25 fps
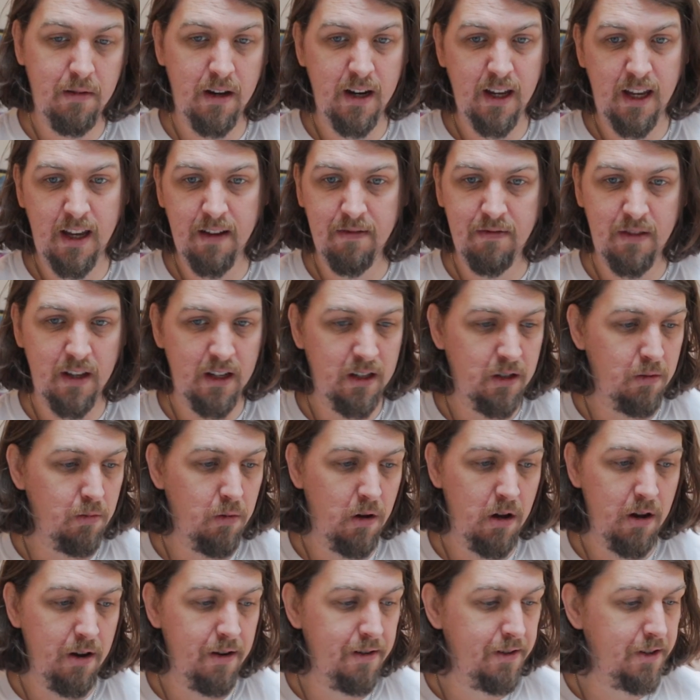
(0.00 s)
going to give this
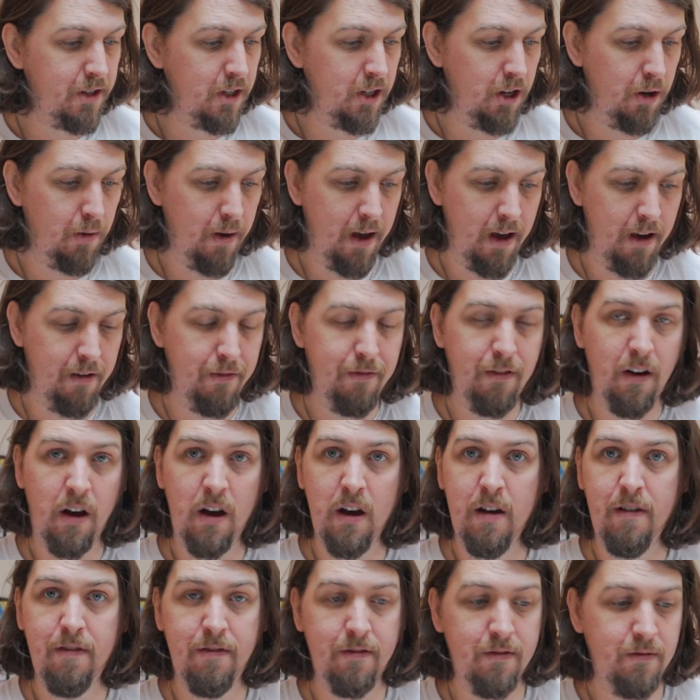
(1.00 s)
one 2 out of
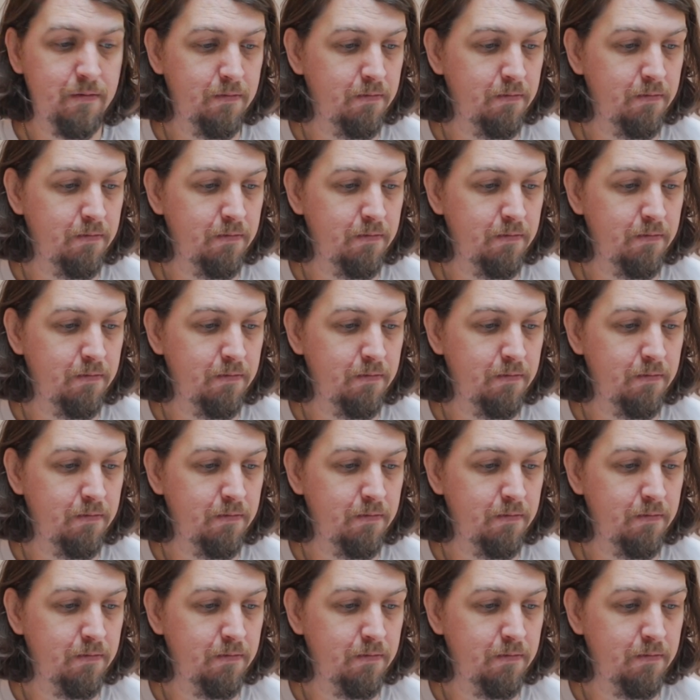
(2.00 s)
5.